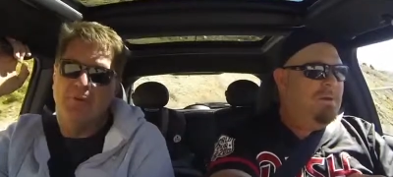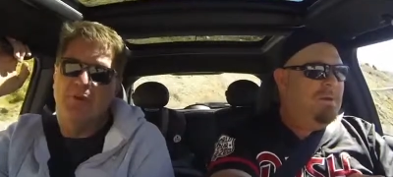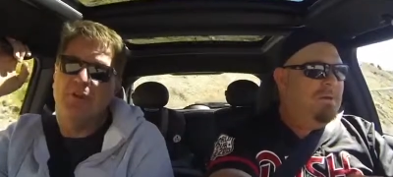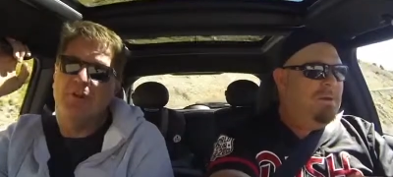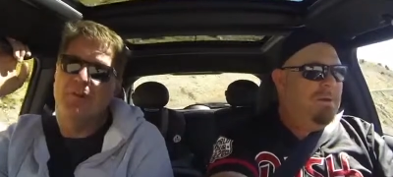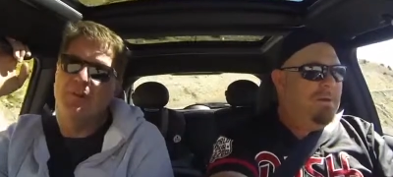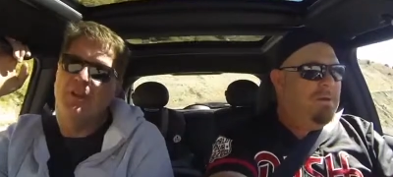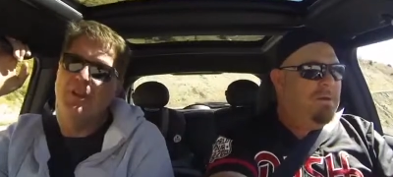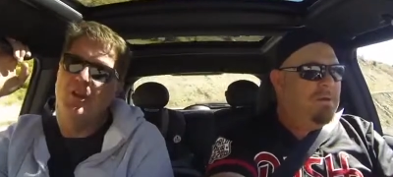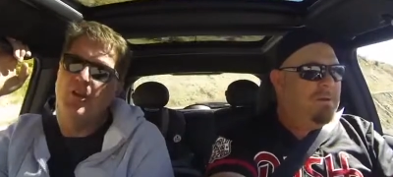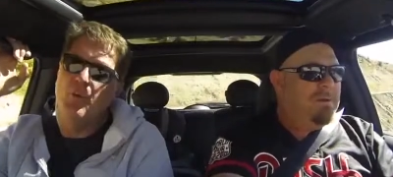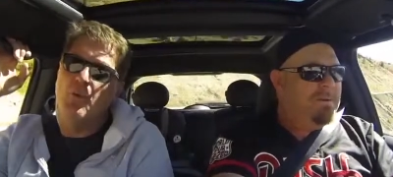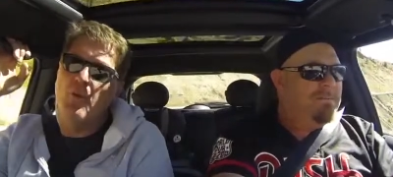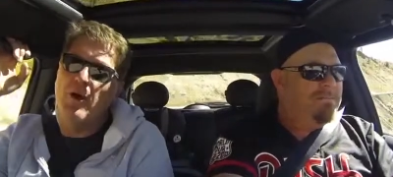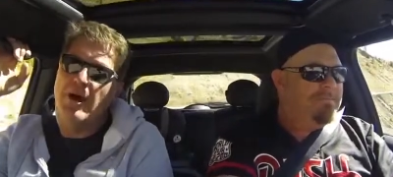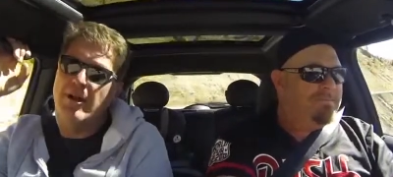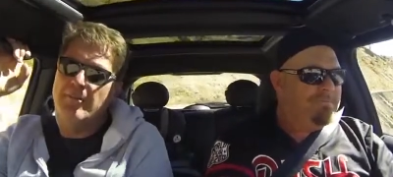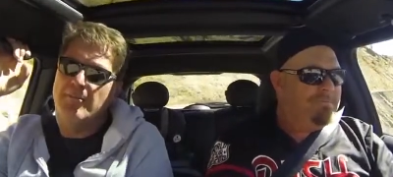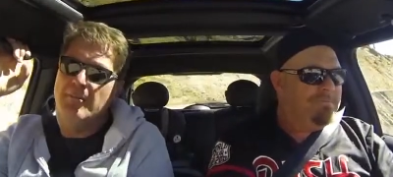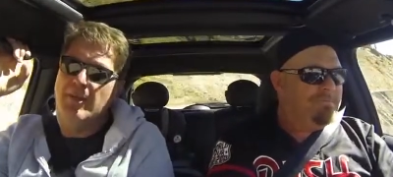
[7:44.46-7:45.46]
Speaker 1: With, you know,
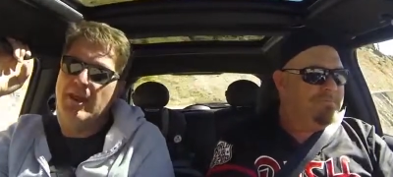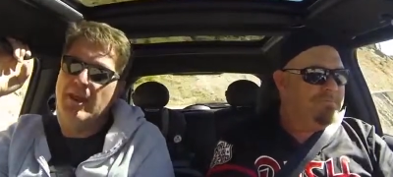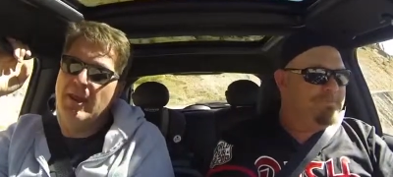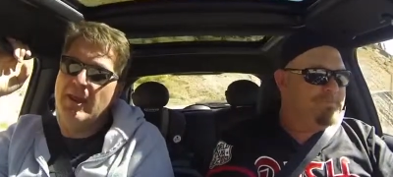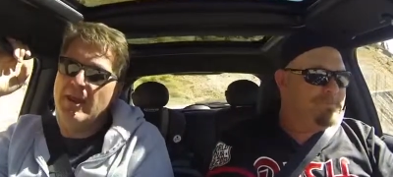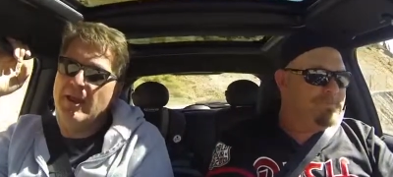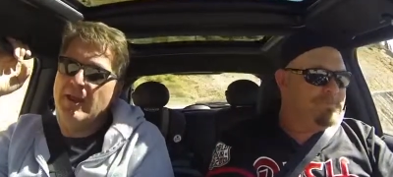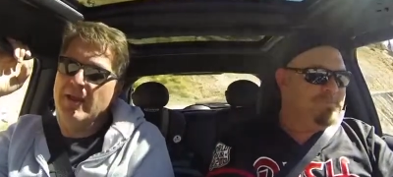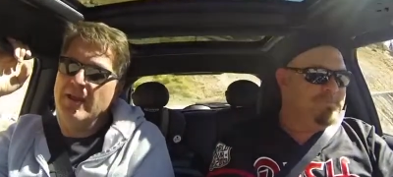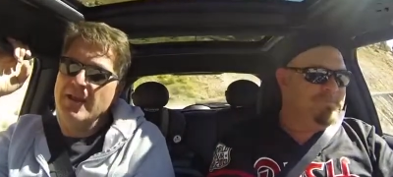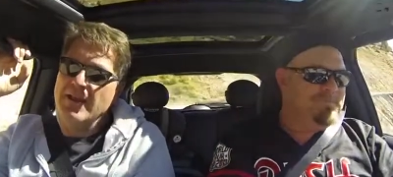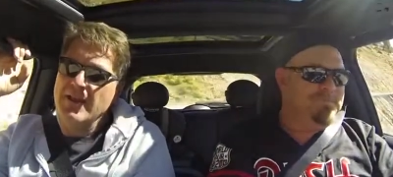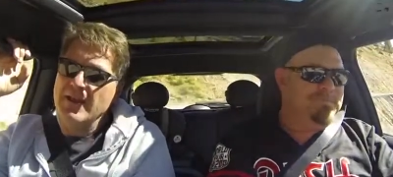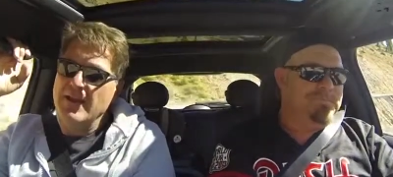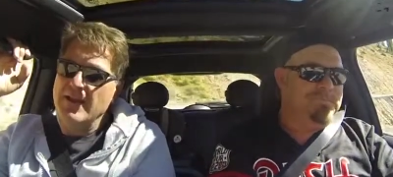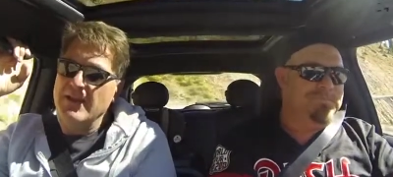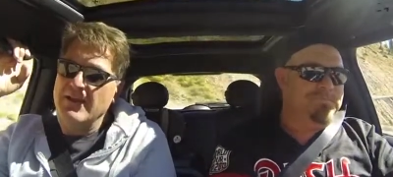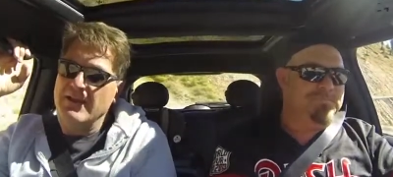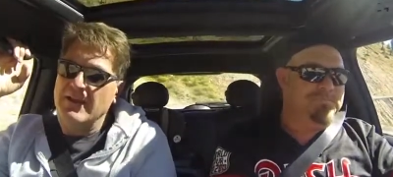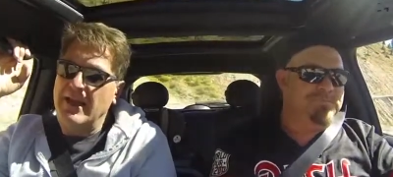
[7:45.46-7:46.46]
one
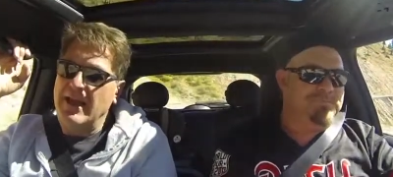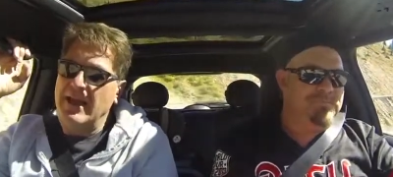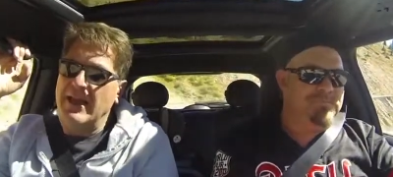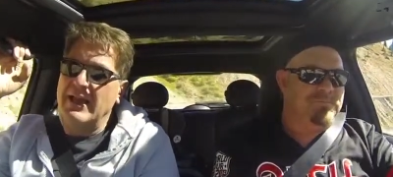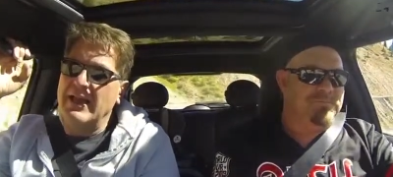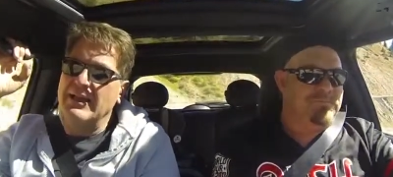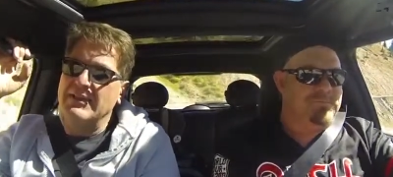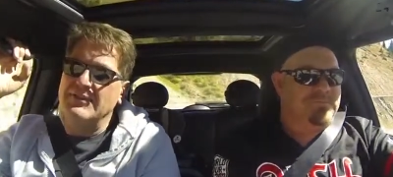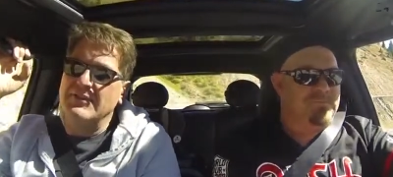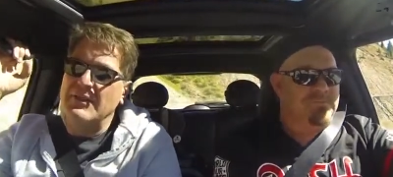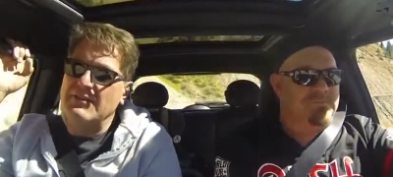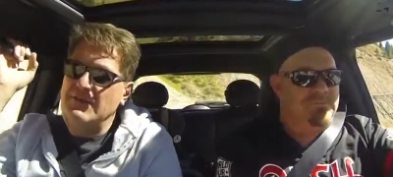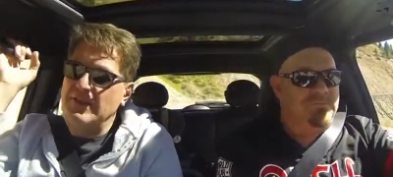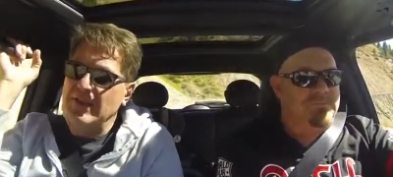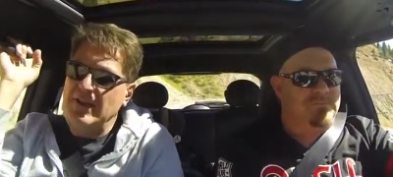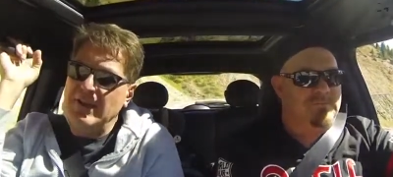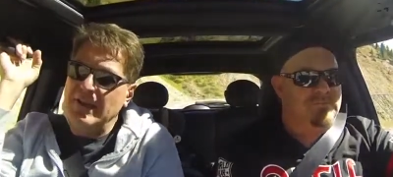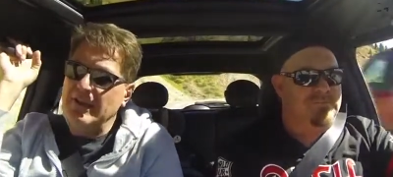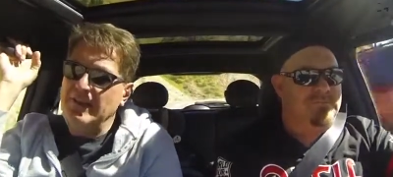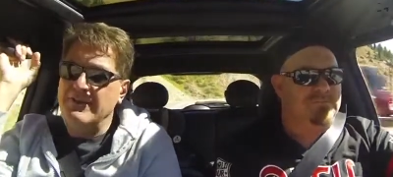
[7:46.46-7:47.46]
being like a
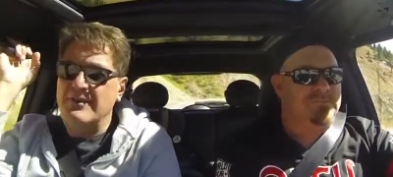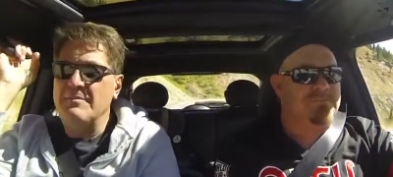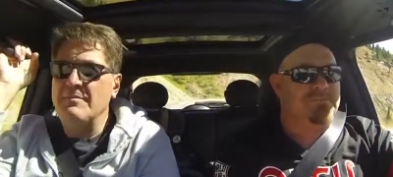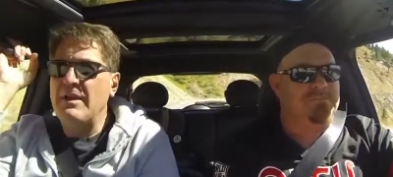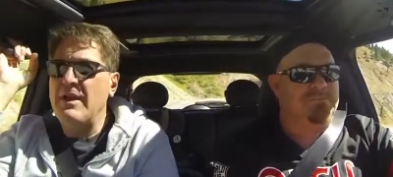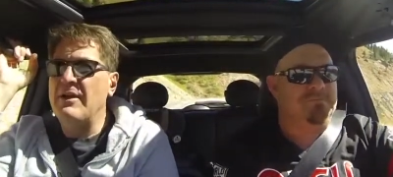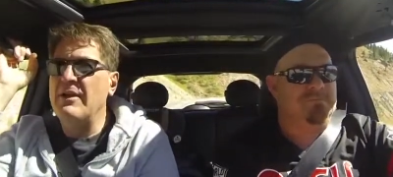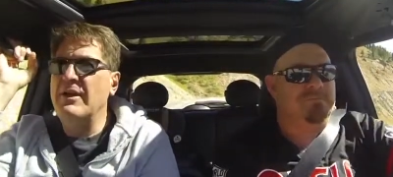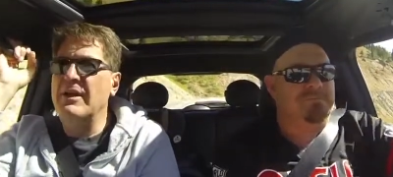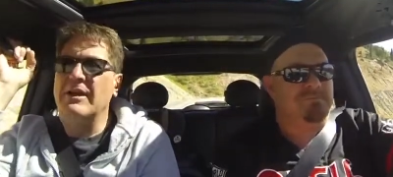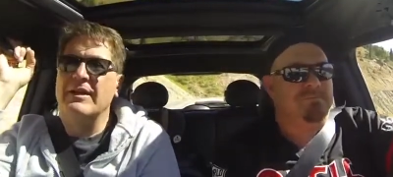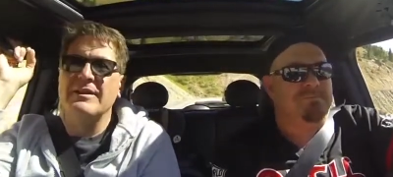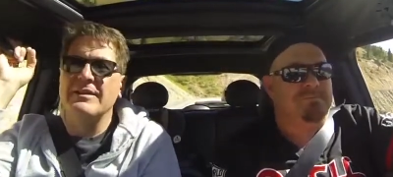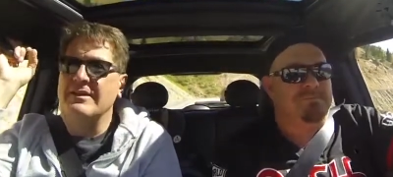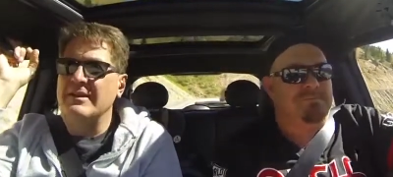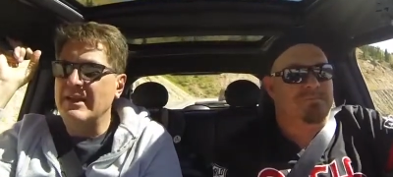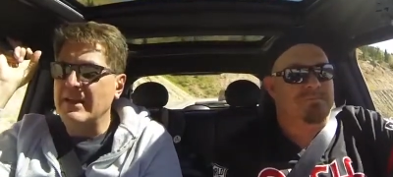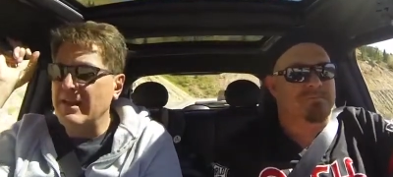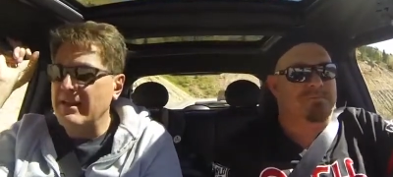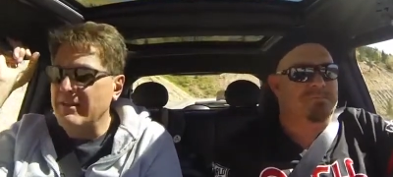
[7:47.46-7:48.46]
70s
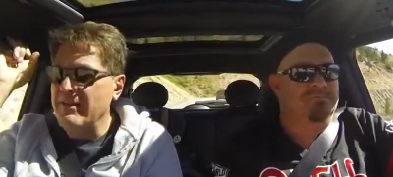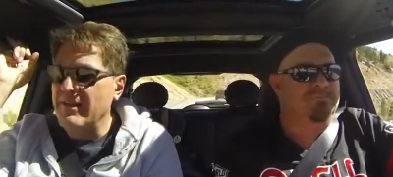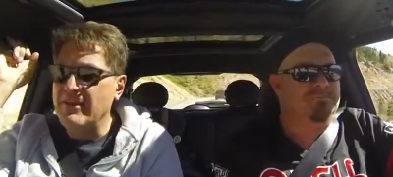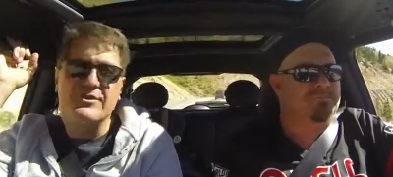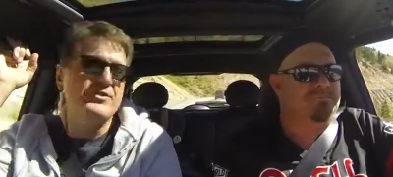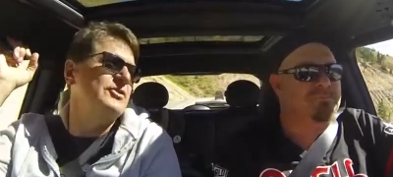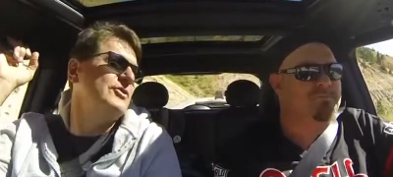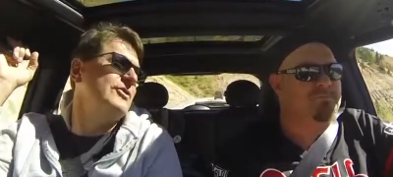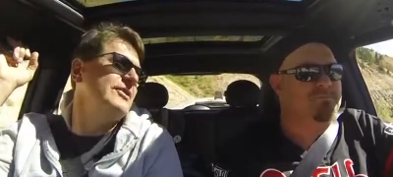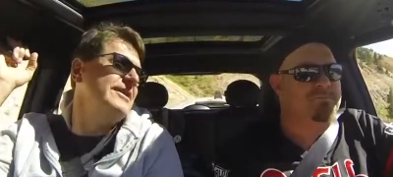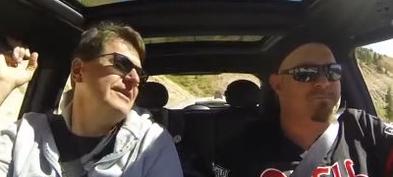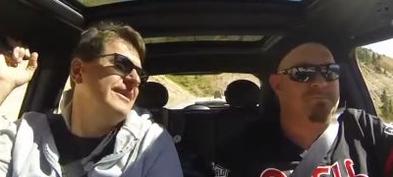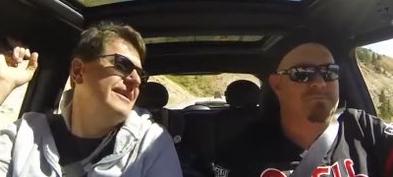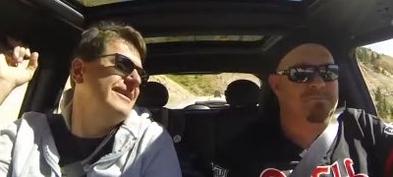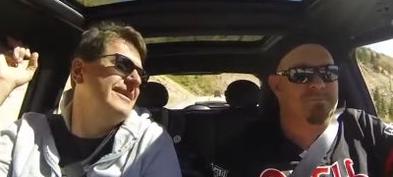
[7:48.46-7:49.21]
American uh, luxury